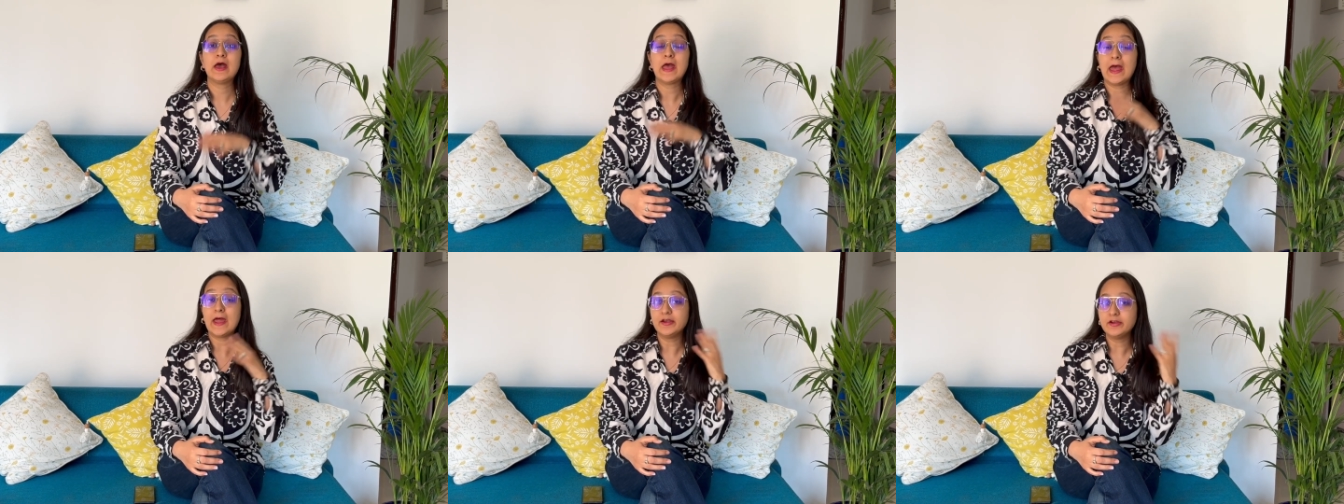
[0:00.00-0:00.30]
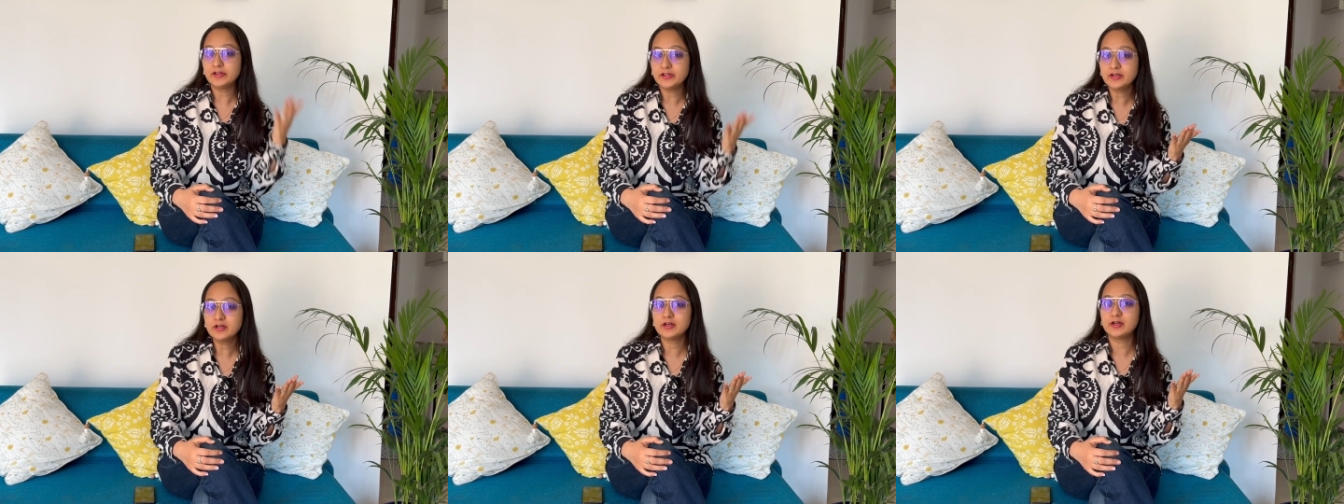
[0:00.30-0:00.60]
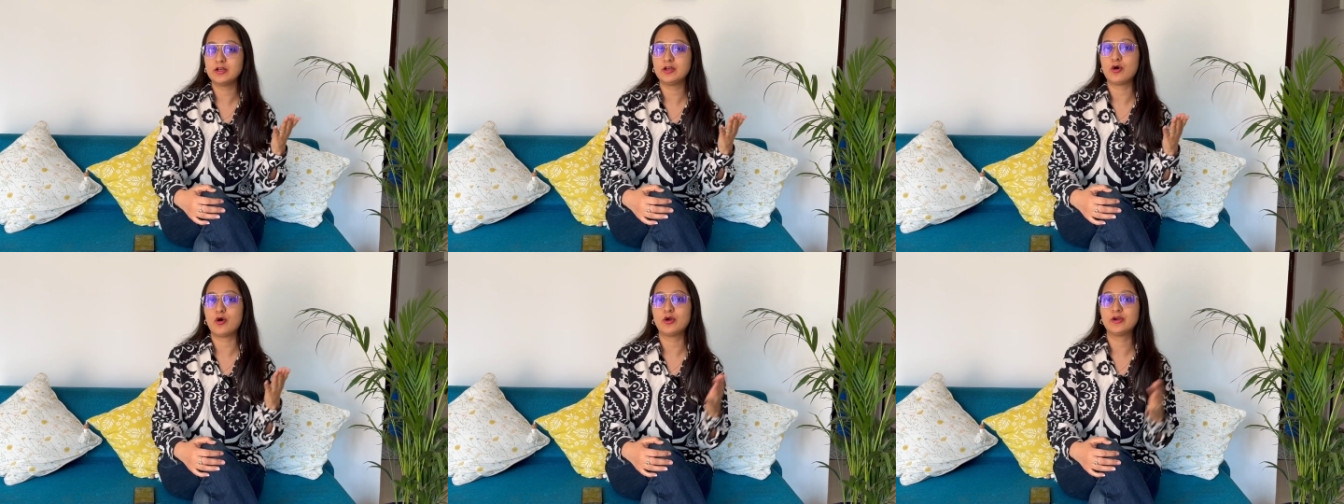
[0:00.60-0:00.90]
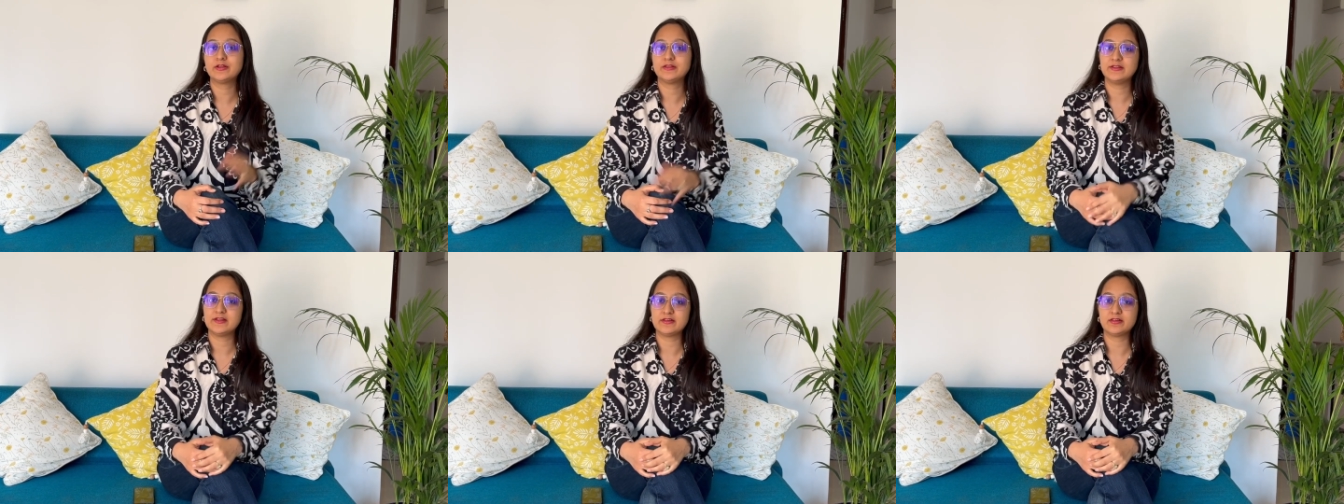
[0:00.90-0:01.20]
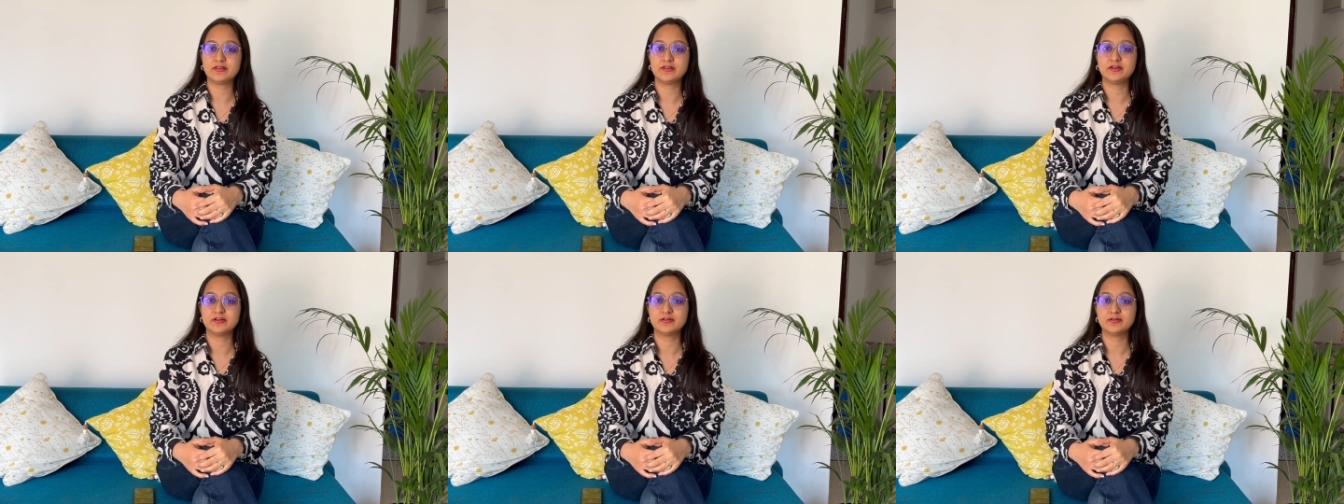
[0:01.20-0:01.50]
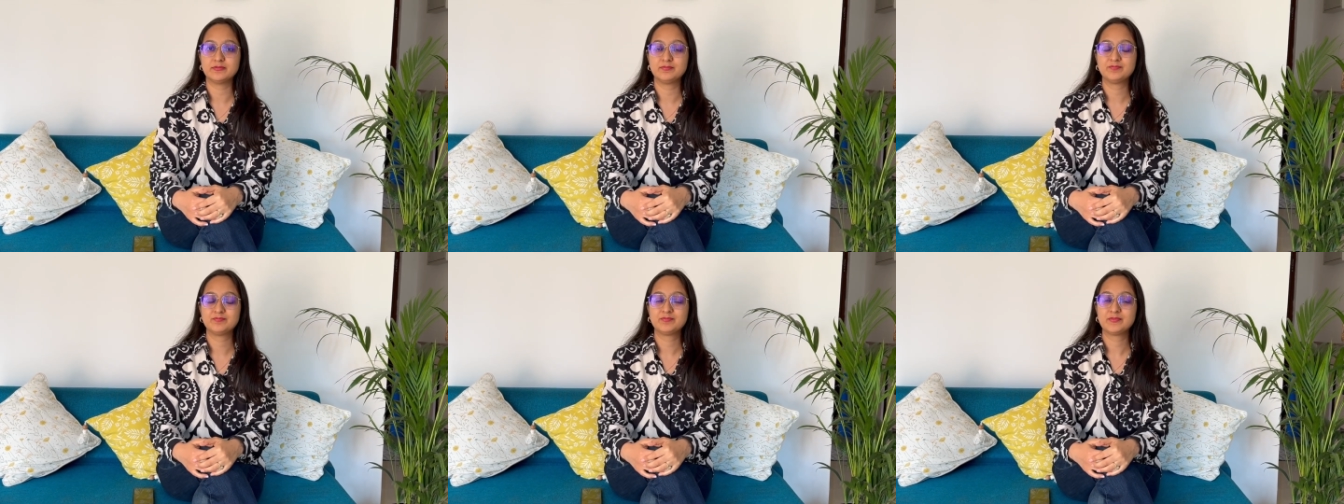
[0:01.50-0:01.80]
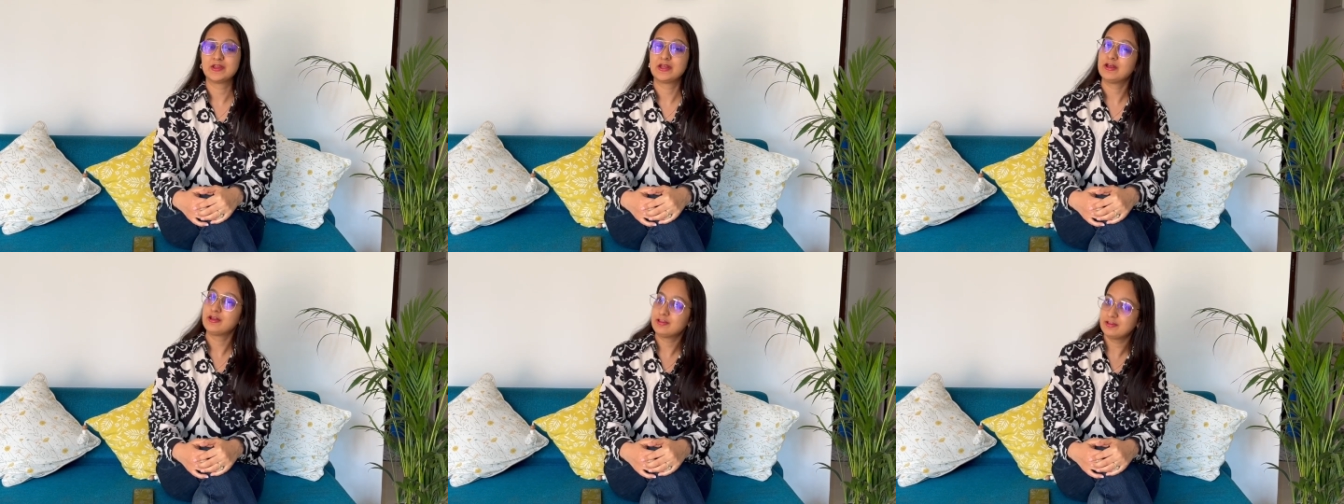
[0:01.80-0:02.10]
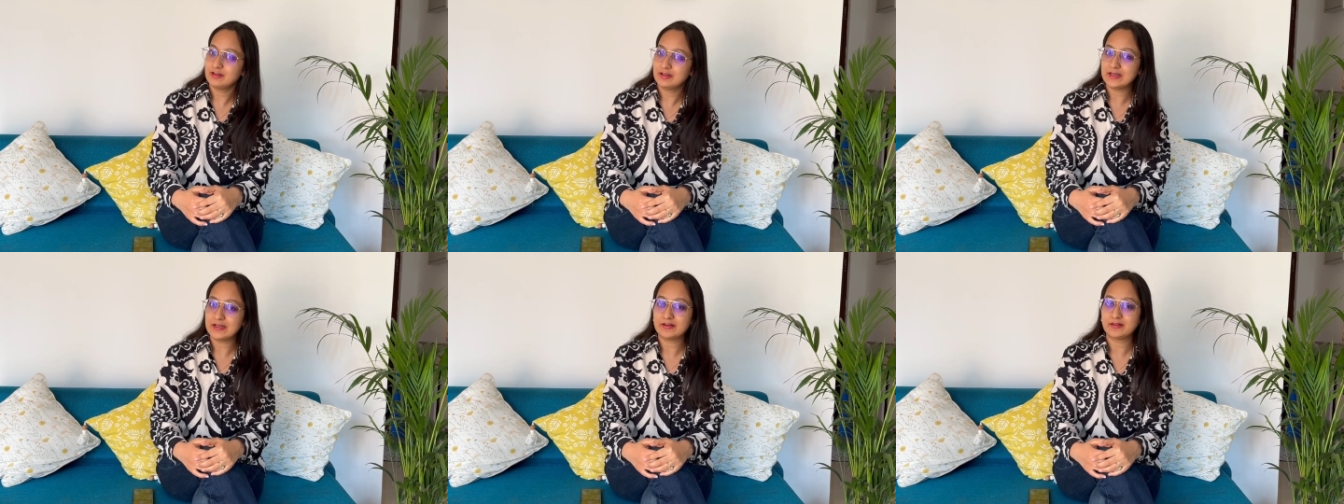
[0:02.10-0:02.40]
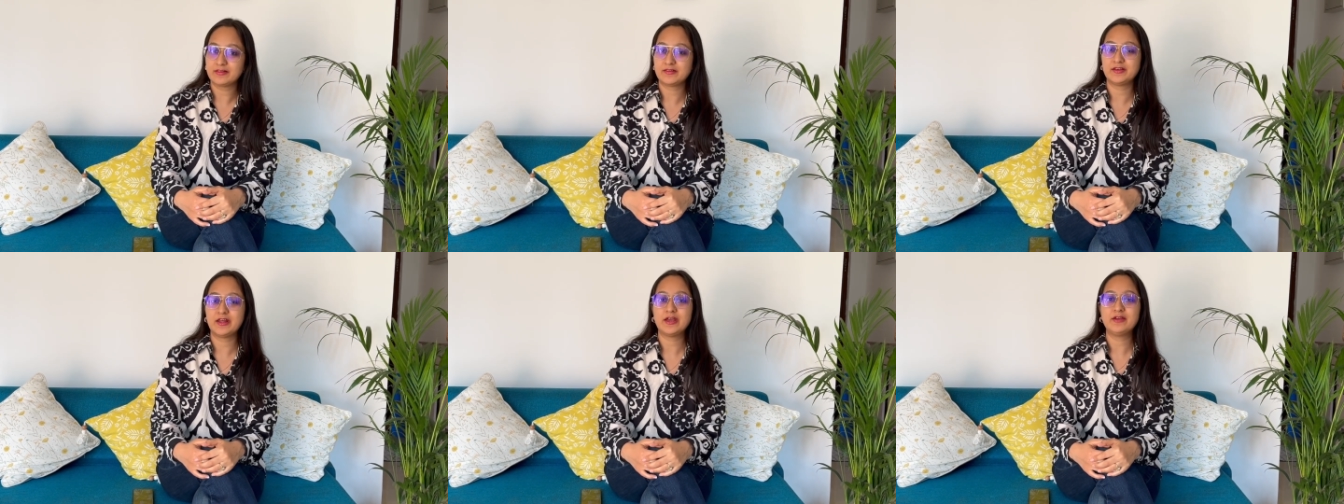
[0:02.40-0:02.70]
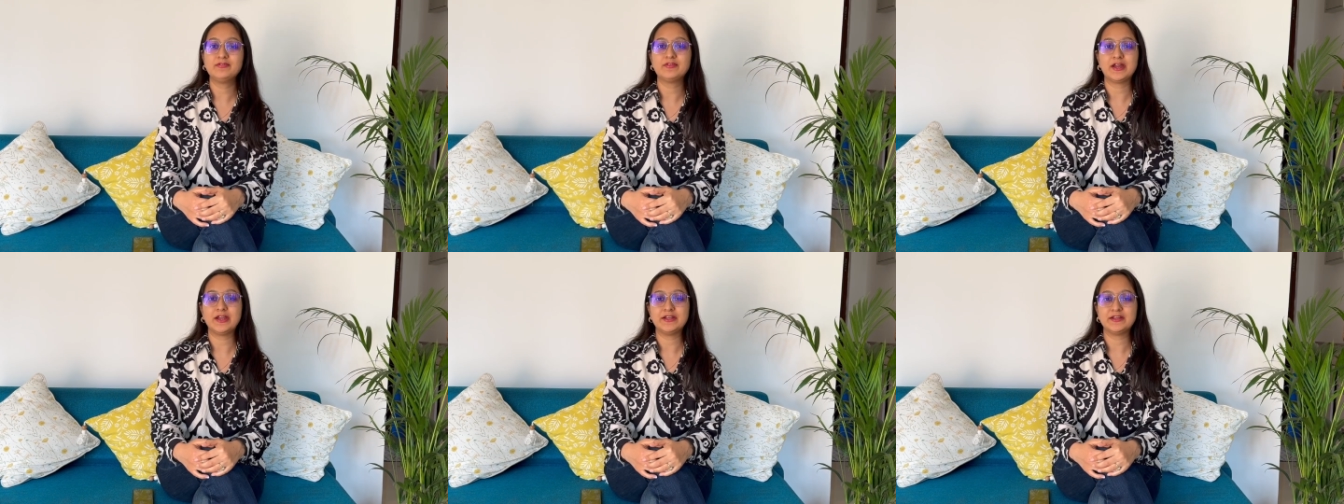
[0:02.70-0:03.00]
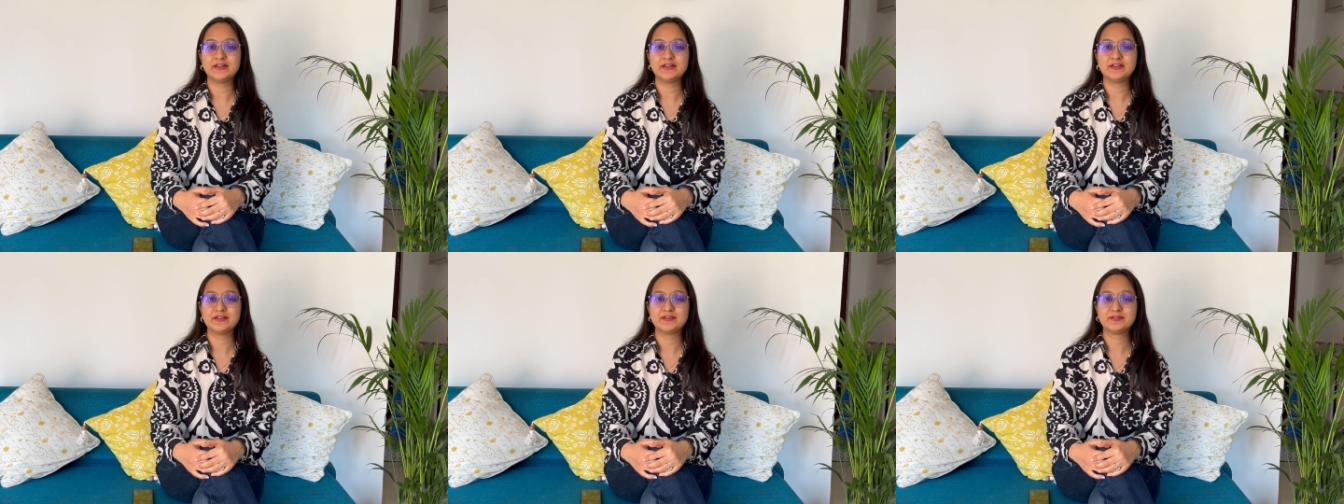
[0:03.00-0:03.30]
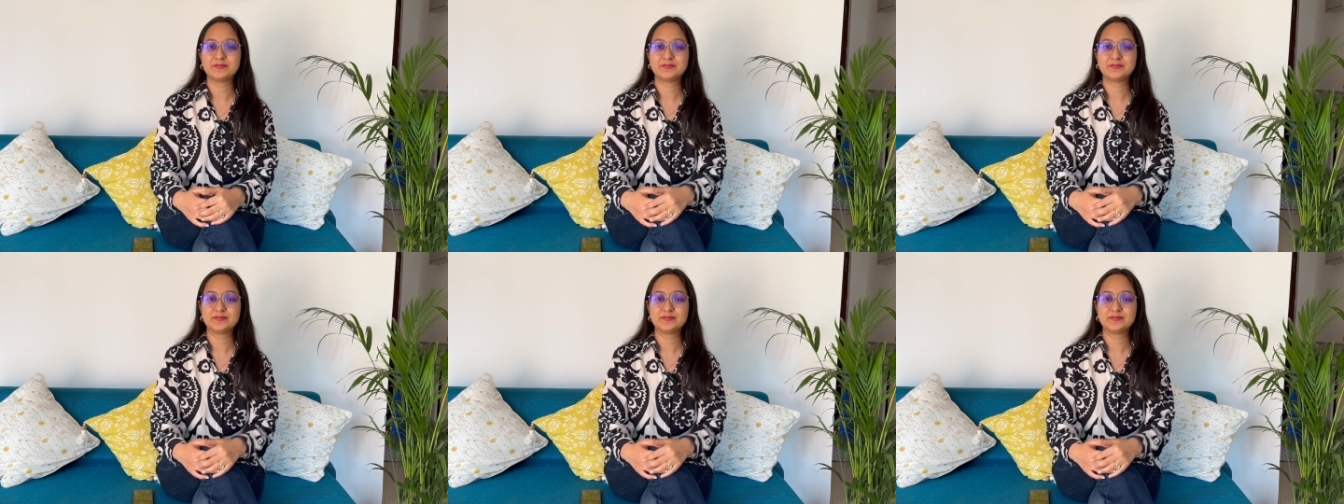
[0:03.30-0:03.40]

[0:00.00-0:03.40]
and hear a lot this year. So let's dive right in.